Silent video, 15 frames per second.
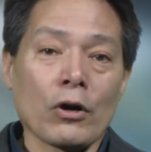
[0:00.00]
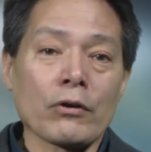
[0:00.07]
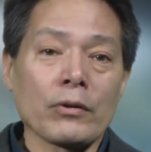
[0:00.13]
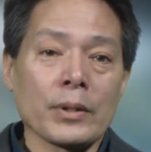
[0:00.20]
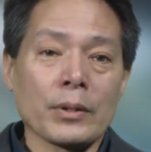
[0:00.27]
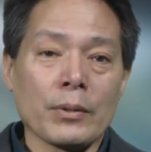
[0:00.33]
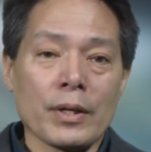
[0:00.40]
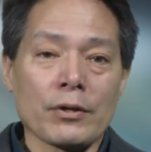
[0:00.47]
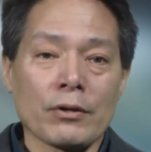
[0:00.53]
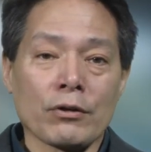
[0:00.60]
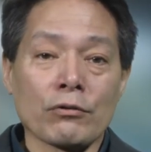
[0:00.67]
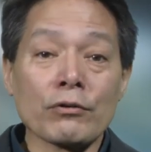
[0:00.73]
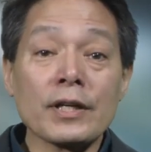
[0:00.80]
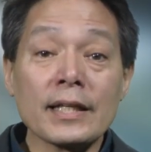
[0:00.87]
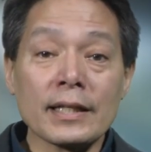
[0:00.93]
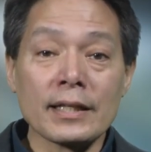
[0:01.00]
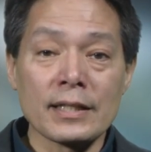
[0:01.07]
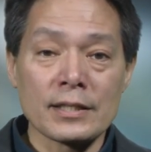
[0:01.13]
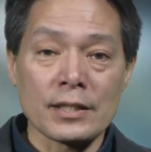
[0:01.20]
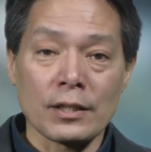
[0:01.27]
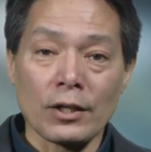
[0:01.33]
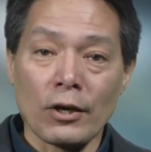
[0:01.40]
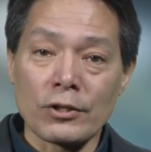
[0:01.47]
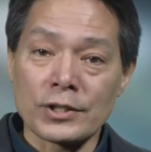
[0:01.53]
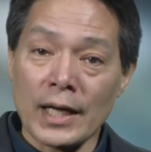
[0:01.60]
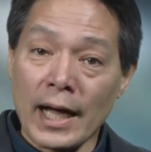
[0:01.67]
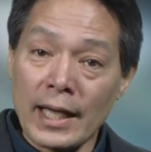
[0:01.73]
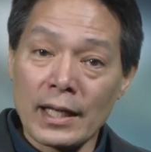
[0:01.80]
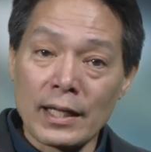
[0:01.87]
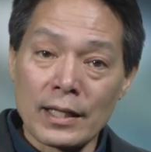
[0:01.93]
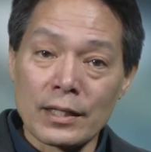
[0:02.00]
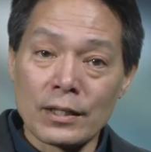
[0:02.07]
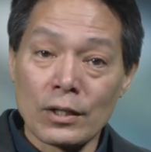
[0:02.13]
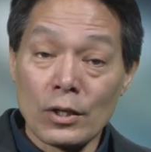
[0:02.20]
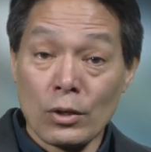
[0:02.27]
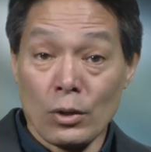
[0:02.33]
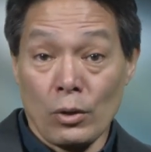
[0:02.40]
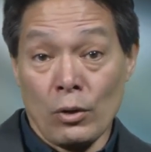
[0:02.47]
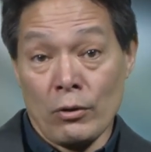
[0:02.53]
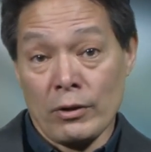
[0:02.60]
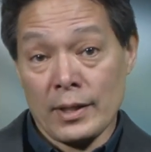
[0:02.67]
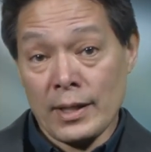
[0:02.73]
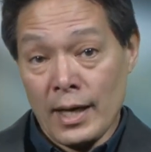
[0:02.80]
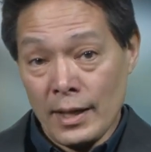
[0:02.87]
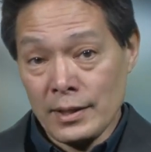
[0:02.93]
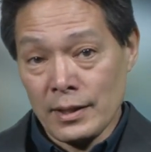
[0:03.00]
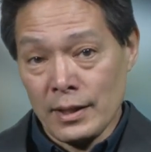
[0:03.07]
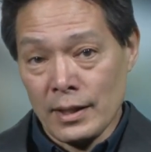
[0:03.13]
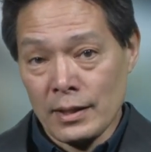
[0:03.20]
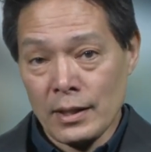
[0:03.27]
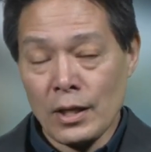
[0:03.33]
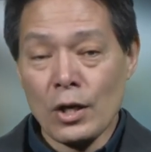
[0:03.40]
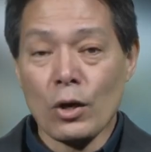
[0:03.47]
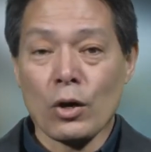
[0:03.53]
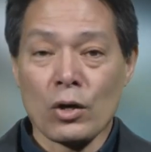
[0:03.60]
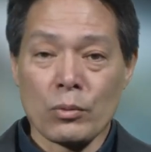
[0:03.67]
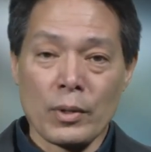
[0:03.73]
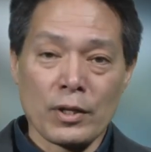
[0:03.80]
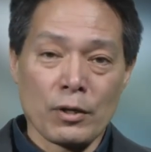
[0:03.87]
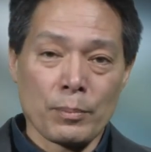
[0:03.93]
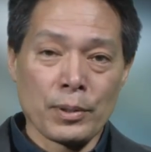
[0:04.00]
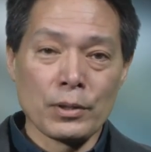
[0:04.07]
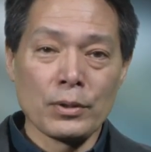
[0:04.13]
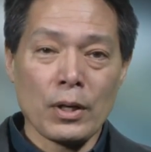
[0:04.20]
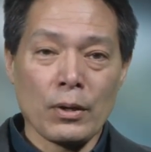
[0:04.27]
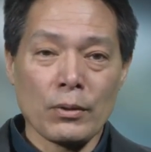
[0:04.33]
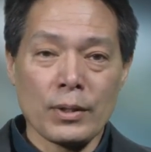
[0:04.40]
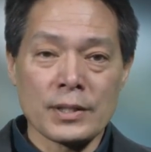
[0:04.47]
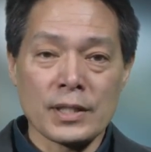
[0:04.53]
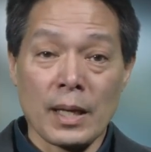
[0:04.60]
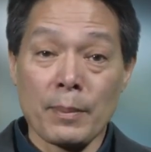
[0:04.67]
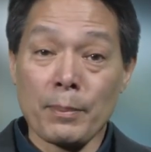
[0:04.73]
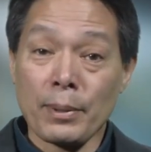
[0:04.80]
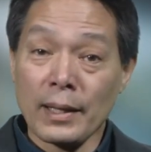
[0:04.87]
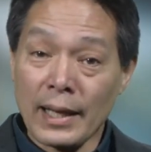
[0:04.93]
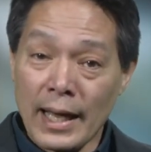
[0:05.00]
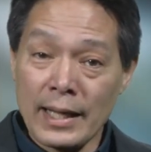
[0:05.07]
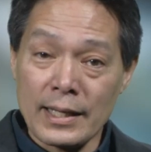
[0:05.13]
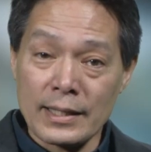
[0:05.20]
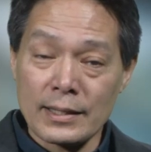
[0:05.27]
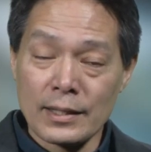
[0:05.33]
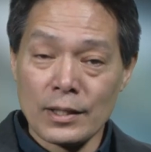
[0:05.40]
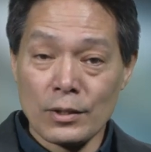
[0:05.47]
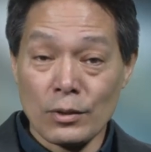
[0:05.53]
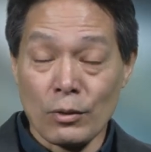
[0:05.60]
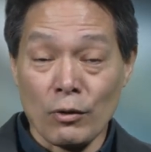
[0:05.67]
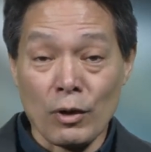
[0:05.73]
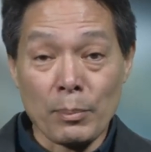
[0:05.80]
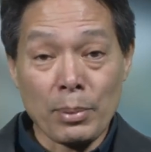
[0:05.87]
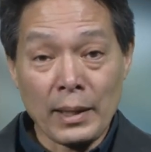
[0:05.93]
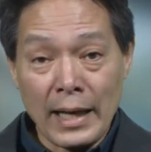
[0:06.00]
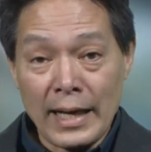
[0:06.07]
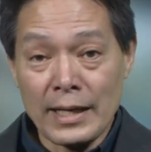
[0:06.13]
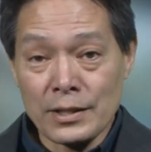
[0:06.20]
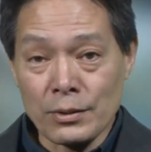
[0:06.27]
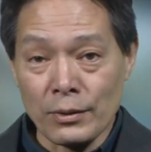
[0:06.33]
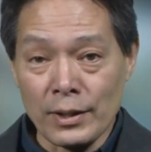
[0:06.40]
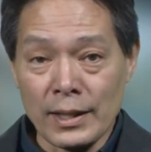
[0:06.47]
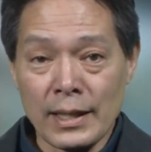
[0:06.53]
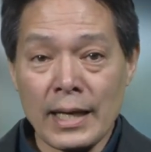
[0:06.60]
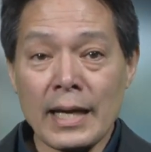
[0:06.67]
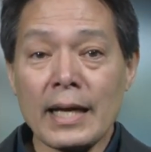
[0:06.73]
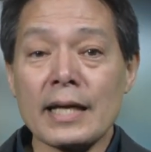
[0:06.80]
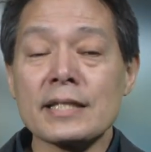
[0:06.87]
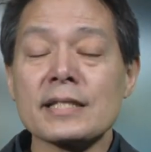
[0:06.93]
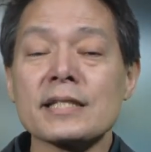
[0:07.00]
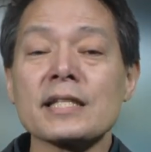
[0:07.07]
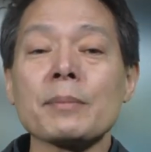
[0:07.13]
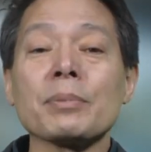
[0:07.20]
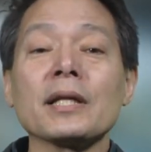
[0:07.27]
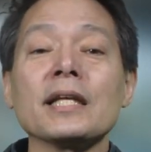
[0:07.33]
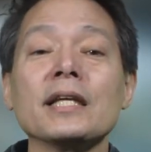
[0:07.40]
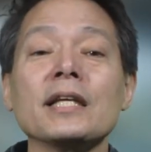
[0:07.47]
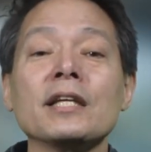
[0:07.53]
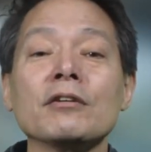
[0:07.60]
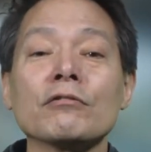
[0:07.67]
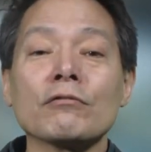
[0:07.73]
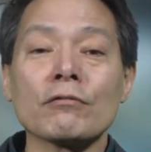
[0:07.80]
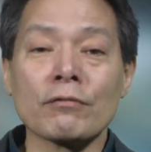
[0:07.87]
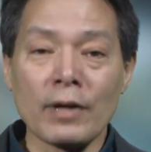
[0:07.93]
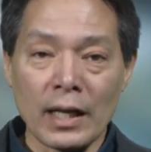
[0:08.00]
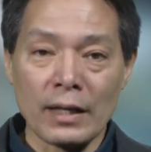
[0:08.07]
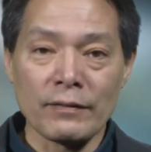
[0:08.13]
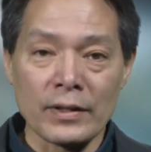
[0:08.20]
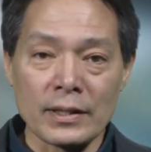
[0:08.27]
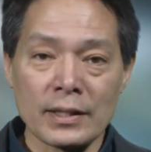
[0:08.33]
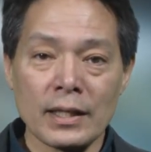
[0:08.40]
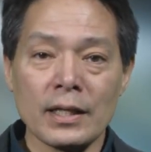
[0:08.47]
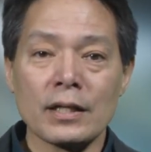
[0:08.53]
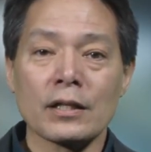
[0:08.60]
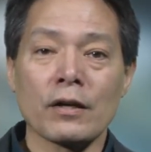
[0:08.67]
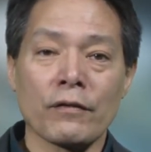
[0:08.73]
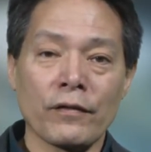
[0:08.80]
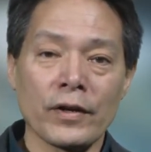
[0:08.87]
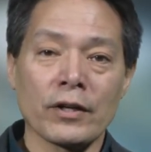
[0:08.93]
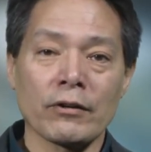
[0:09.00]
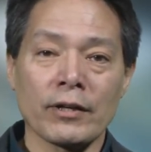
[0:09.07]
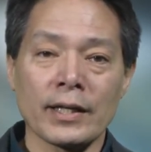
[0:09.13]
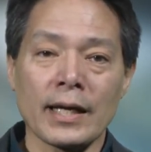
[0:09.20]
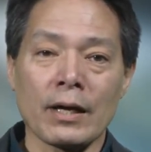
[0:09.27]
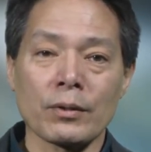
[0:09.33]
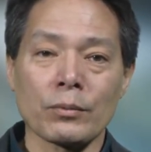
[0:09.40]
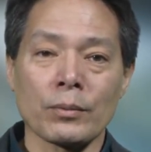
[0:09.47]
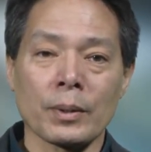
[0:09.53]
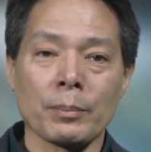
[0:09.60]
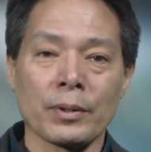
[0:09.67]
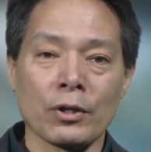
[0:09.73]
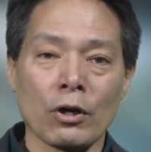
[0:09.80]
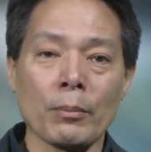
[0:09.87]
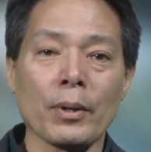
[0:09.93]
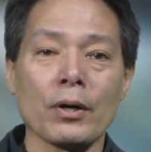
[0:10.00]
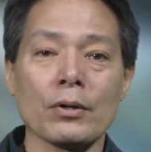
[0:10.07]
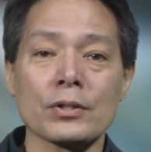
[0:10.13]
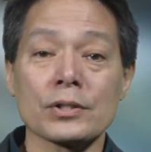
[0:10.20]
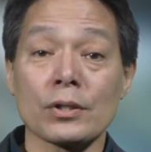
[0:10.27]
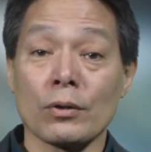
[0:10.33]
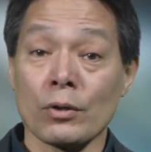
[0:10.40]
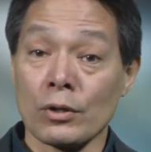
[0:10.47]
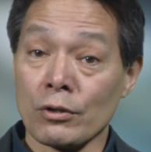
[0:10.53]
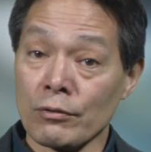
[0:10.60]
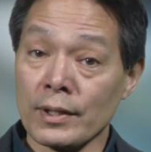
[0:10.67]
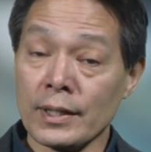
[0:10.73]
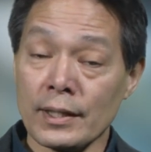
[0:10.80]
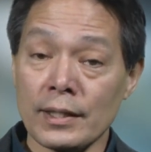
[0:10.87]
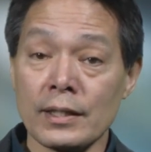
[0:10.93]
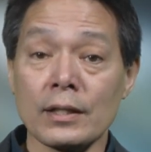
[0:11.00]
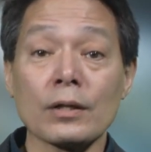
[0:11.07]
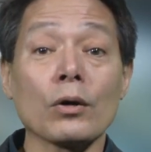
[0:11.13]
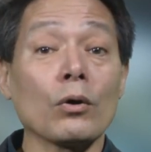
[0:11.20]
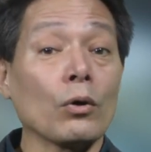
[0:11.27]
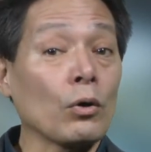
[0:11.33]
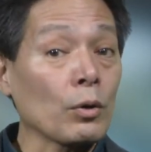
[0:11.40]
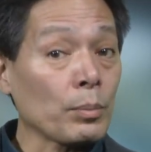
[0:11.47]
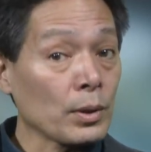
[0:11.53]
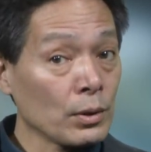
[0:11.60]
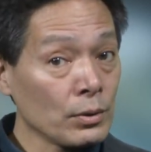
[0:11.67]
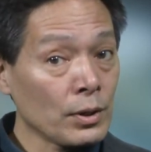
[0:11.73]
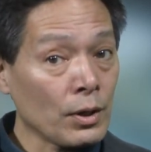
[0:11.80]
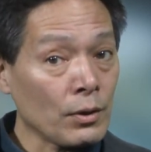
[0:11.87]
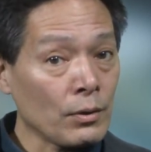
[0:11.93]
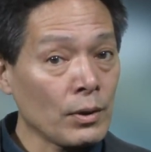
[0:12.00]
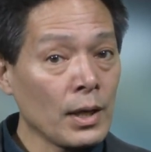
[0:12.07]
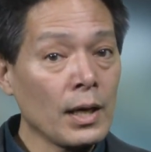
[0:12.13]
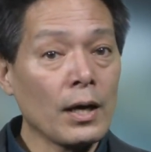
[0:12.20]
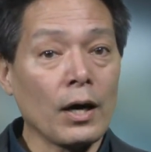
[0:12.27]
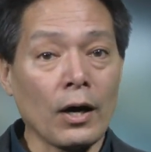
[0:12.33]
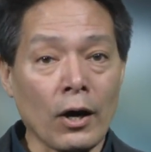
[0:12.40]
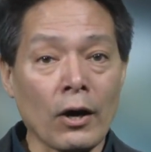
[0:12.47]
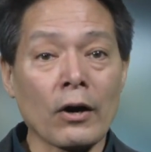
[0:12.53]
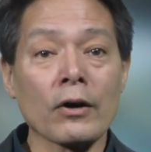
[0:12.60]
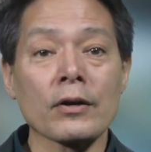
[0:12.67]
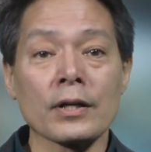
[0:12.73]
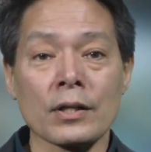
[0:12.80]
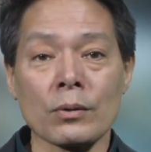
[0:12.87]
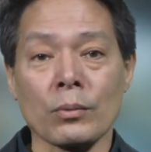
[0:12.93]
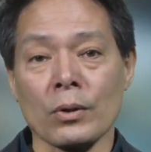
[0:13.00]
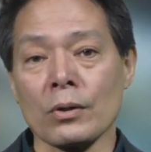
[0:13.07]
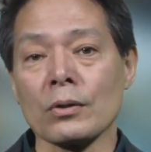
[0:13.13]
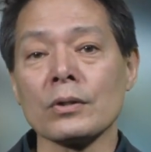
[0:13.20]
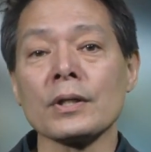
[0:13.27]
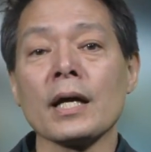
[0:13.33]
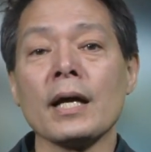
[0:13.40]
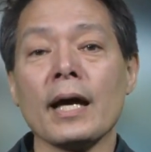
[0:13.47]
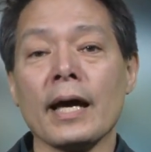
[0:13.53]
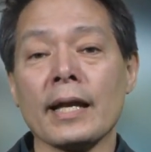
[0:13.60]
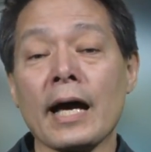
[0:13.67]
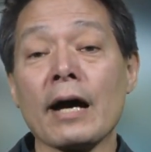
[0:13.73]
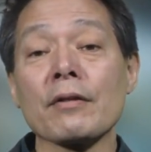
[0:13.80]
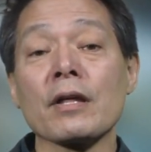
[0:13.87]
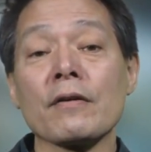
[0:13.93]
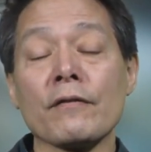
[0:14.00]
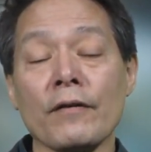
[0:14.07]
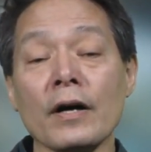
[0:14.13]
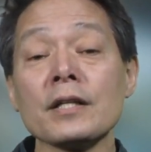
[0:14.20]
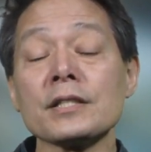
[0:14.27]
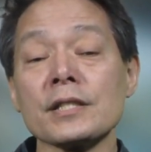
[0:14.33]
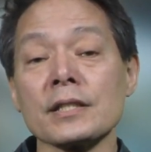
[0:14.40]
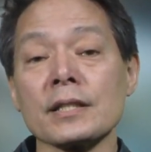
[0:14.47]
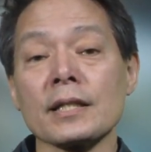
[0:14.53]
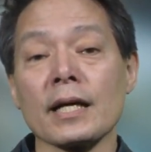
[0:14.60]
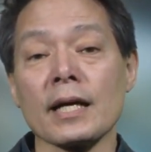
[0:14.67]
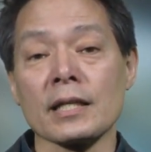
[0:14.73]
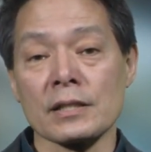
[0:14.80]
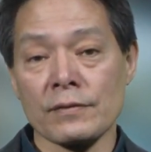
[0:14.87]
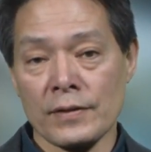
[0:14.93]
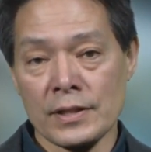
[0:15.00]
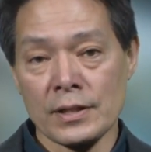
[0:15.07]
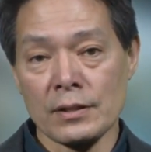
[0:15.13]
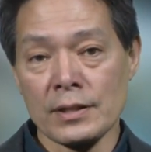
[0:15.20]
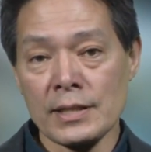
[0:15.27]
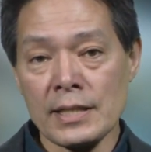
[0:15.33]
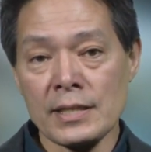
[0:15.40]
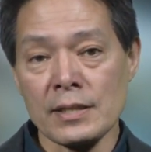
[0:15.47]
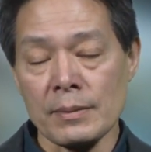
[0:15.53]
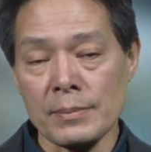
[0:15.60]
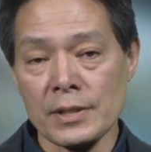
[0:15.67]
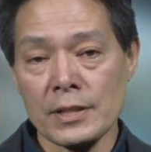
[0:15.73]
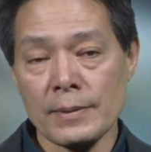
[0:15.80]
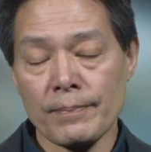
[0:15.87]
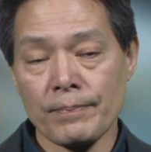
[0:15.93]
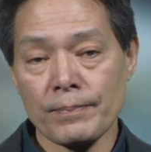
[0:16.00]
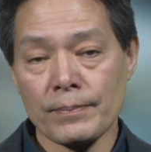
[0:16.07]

arguing whether Greenland is a large island or a continent, or whether Pluto is a planet or a planetoid is simply irrelevant to figuring out what bonobos or Greenland or Pluto are in the world and how they function as physical systems.